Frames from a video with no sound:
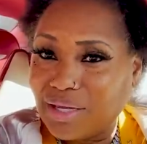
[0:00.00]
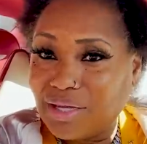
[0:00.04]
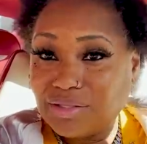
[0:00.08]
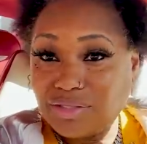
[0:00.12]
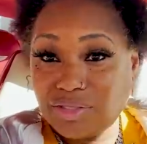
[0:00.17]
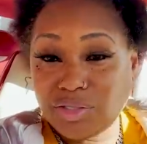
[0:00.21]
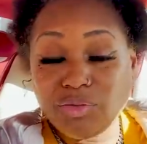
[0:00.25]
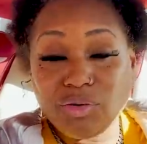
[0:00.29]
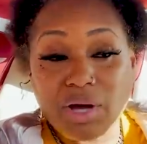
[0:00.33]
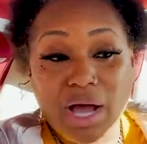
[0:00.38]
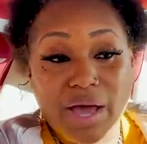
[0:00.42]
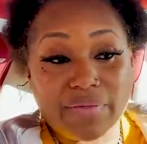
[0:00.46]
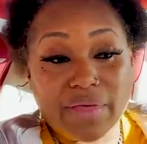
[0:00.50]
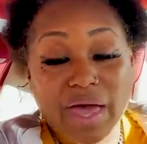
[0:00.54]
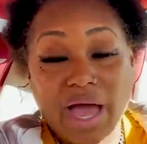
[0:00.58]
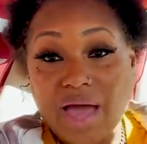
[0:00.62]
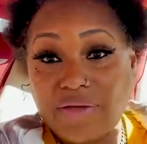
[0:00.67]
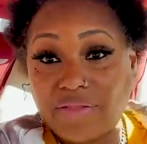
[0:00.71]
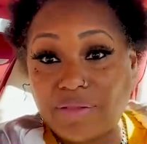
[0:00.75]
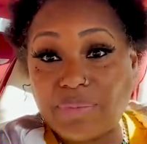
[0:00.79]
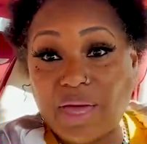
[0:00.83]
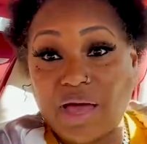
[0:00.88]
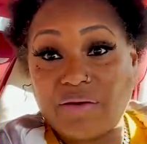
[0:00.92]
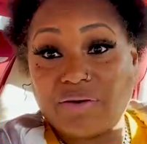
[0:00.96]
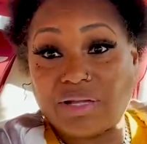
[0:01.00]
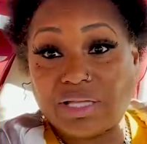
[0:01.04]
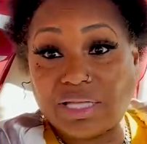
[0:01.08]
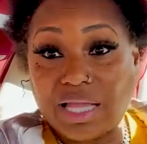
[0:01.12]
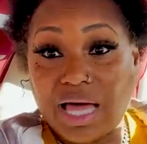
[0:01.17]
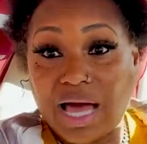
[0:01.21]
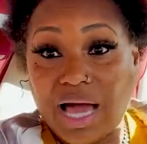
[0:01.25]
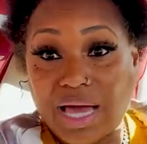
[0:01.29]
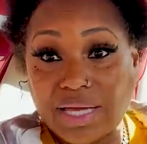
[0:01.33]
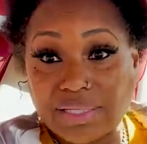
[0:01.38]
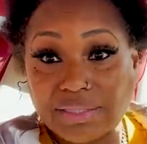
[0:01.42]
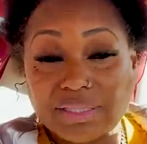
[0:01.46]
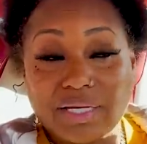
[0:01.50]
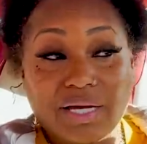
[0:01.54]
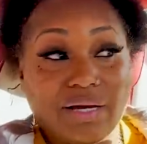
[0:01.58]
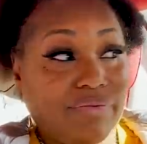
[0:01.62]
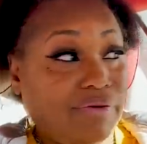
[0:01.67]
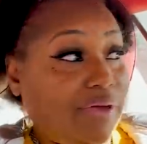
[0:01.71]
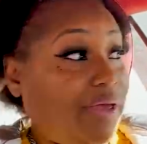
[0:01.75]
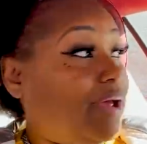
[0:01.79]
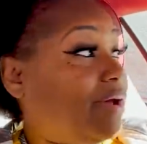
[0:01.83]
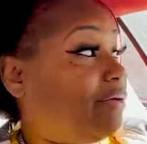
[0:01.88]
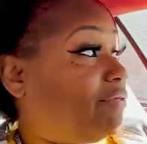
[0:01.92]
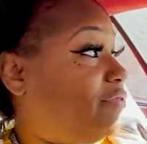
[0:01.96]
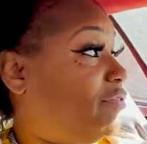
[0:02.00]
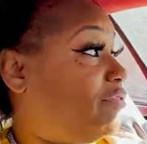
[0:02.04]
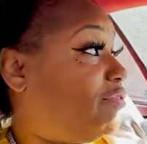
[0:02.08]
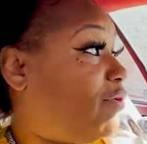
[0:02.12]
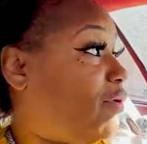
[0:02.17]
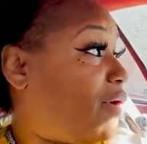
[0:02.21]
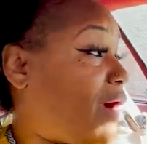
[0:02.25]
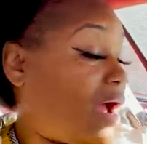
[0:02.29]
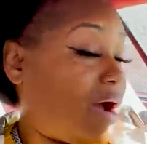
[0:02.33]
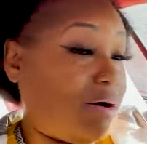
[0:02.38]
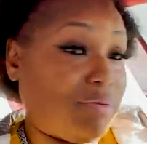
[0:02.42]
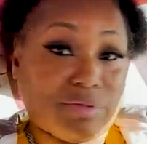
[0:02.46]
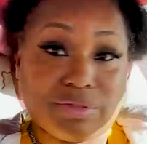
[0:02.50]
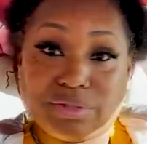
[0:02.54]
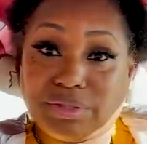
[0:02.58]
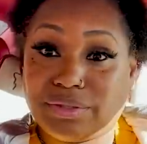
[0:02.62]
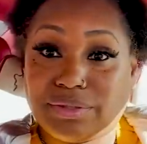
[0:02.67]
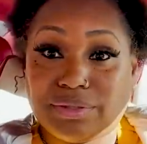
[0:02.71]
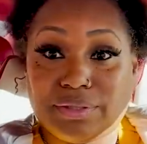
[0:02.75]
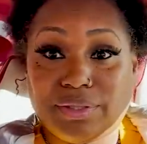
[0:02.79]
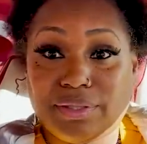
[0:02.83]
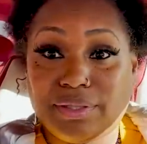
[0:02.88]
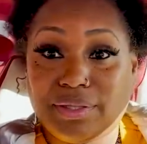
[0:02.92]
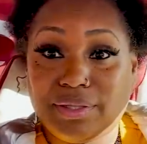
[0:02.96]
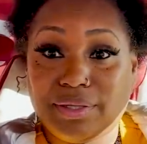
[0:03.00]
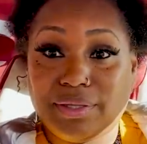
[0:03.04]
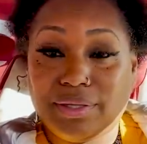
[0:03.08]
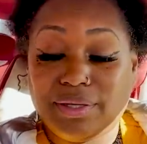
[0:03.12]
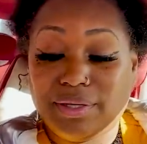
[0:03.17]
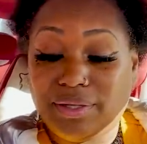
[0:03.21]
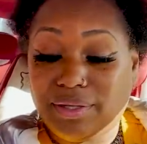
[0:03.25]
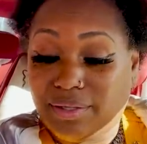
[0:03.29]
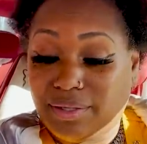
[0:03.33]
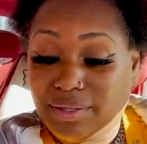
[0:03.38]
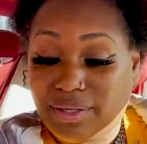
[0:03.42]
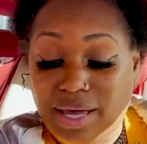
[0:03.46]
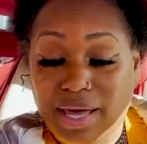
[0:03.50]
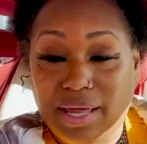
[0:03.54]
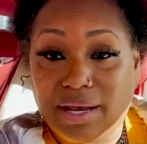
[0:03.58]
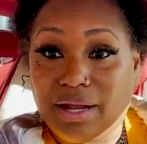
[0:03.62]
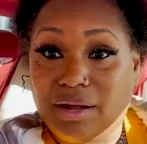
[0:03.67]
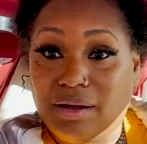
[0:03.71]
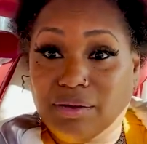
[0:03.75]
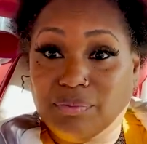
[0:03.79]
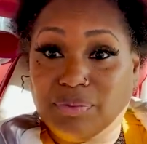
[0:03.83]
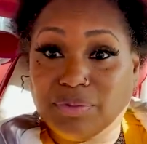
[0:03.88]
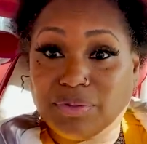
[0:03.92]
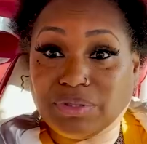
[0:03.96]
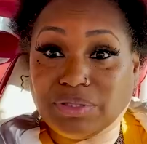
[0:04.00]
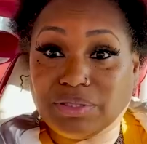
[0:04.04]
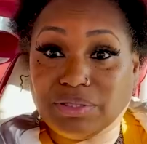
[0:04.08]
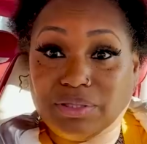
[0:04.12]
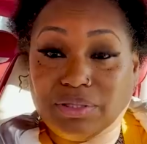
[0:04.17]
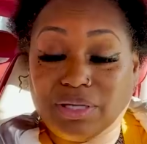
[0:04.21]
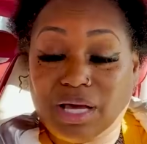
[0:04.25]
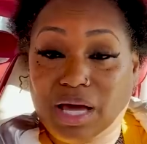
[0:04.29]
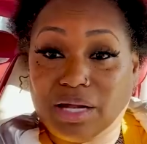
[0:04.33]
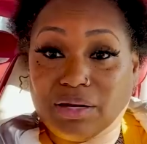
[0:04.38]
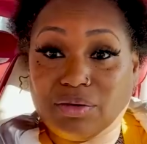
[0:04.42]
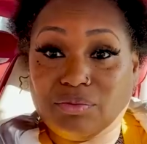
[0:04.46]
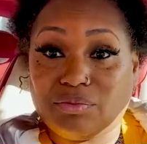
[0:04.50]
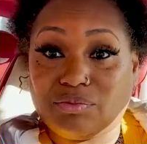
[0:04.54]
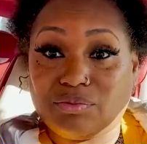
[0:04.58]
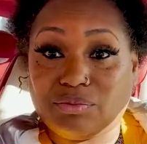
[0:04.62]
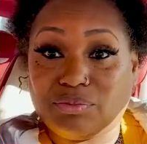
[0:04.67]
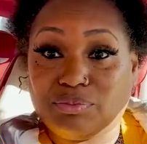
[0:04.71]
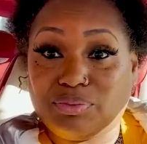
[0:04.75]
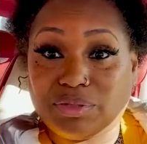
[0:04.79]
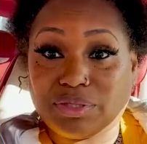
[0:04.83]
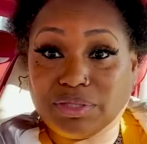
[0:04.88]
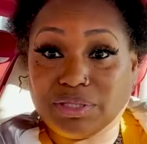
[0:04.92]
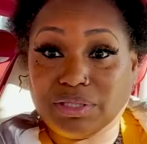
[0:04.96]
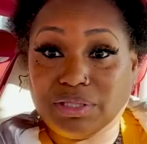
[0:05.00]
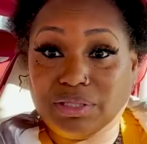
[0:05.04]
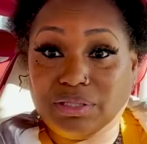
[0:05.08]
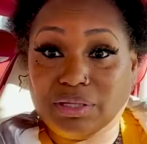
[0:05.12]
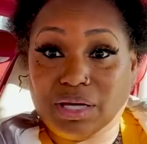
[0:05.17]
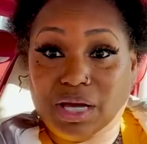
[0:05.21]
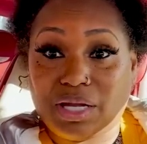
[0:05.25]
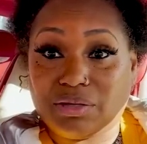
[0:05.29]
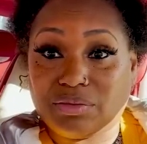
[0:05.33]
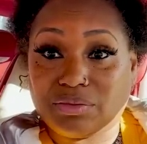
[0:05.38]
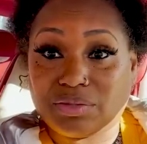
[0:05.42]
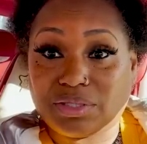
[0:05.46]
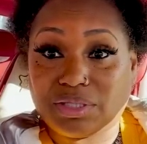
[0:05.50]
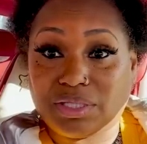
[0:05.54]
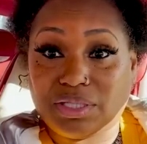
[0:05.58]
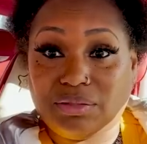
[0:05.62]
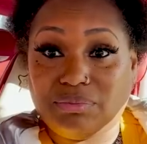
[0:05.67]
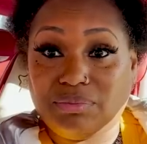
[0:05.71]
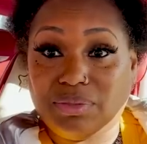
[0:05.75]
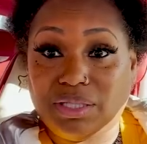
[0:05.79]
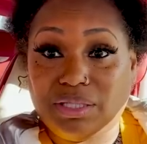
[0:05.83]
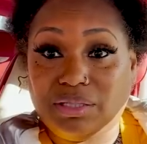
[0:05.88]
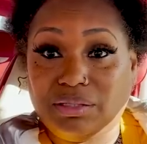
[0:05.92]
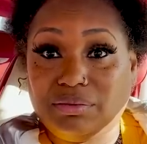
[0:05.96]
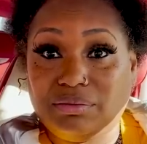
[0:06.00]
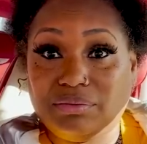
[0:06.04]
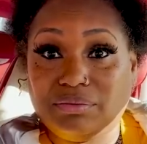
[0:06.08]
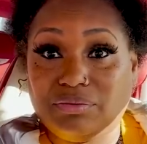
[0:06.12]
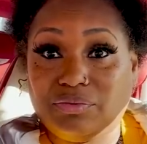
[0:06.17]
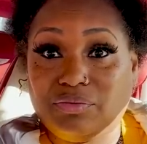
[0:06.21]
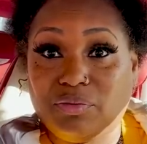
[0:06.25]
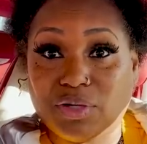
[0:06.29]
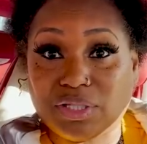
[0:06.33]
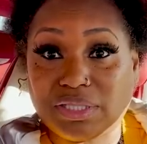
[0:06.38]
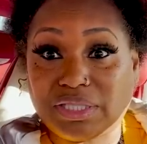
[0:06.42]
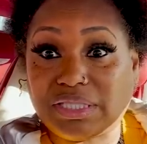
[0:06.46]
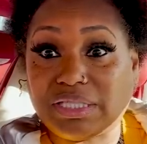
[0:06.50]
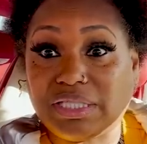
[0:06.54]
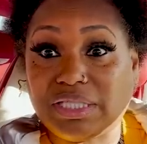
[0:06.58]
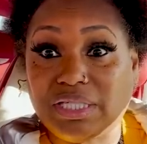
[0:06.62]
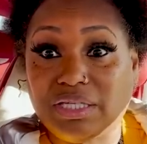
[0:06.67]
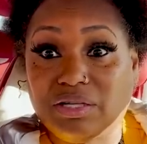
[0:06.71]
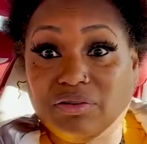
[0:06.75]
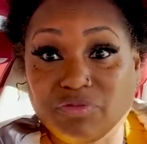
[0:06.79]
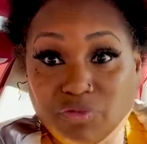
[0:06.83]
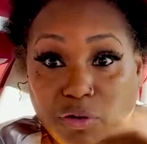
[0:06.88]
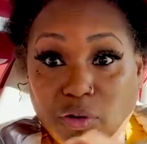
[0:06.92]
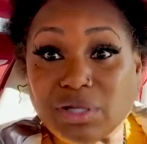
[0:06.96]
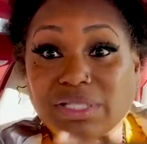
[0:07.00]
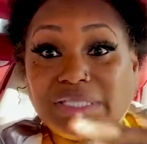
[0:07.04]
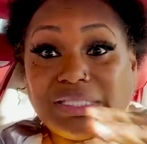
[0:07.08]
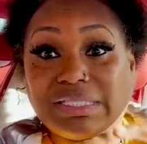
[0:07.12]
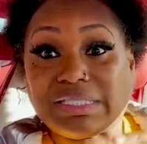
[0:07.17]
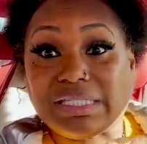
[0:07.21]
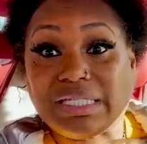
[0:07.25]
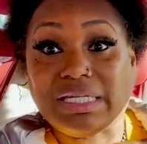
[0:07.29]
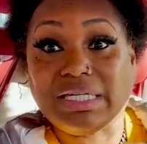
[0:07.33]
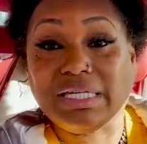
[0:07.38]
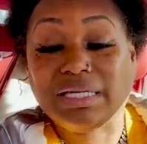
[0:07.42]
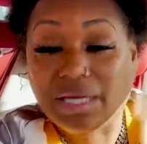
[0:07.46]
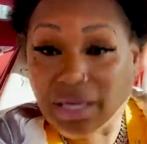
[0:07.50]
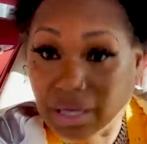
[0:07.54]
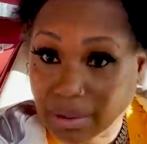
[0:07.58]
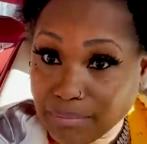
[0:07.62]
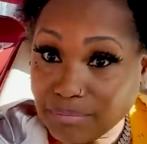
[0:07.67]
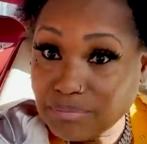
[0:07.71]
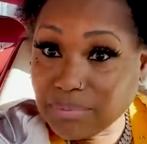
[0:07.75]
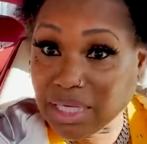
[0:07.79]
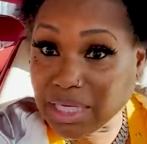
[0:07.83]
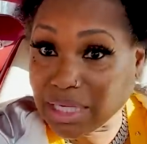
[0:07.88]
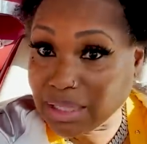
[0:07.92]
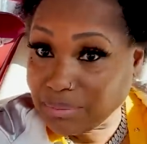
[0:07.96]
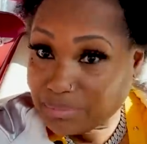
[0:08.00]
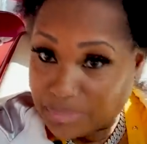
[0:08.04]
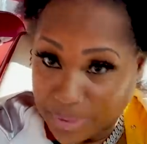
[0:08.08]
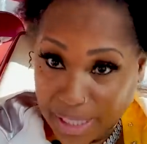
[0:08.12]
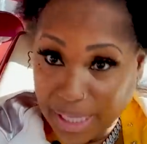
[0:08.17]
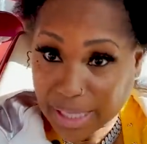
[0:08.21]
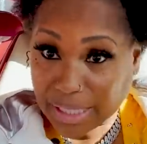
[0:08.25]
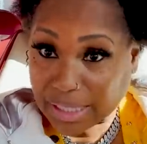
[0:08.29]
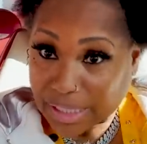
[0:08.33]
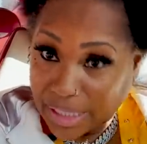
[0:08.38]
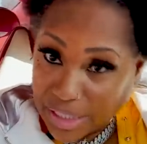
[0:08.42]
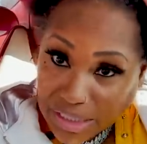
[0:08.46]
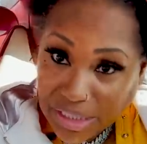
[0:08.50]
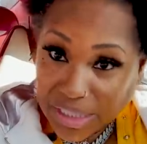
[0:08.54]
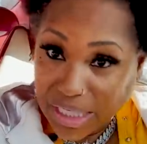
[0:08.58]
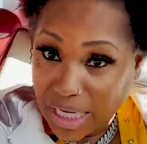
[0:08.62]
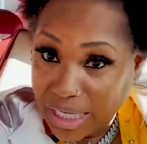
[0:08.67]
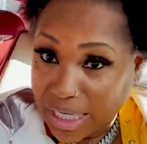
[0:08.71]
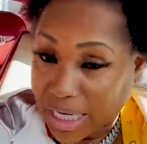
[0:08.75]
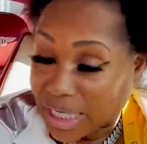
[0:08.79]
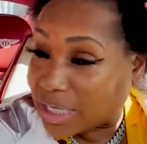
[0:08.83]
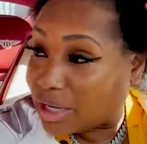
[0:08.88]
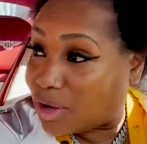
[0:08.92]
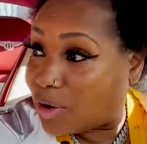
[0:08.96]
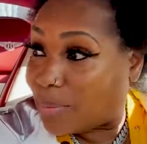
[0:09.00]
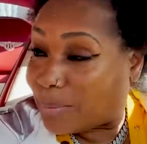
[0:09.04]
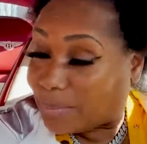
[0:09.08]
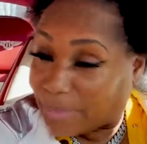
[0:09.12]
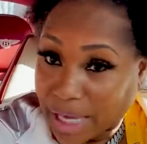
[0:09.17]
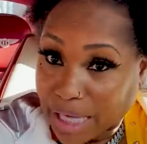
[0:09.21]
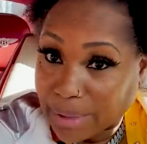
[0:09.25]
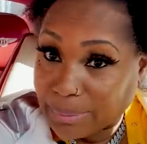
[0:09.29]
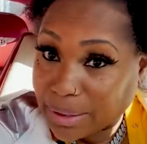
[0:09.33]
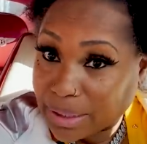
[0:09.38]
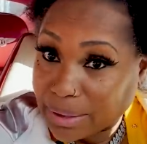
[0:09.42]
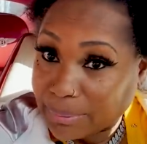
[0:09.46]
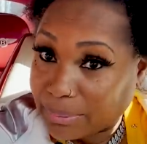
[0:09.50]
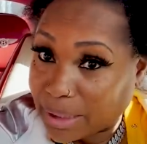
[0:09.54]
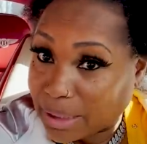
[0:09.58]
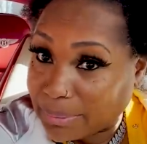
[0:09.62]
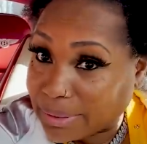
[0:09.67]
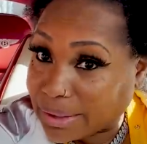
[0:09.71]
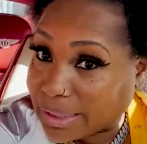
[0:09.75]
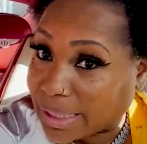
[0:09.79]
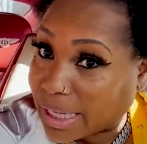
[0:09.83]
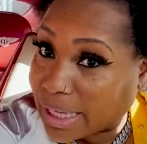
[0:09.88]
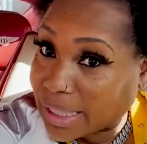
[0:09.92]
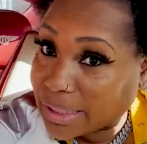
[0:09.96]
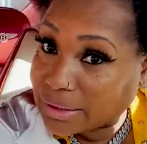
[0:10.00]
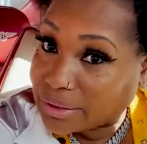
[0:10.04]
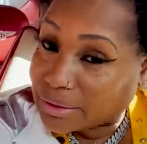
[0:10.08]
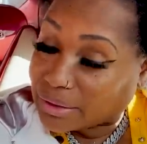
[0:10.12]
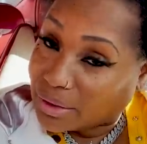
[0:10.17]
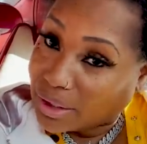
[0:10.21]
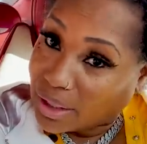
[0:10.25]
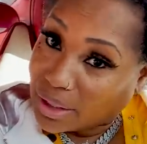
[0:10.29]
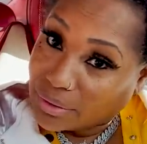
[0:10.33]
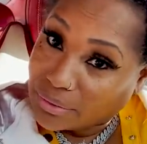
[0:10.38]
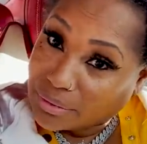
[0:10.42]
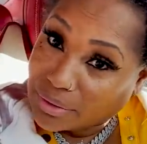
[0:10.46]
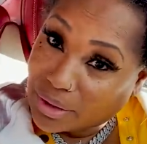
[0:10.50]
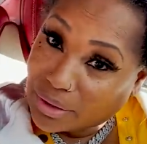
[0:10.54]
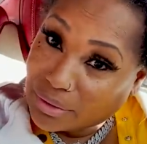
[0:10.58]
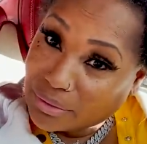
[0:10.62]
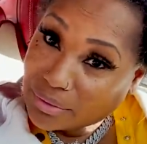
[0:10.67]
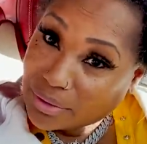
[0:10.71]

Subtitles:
I had to have a lot of hair for 4 hours, and I don't foresee me being in the chair that long. Maybe not, you know, I don't know.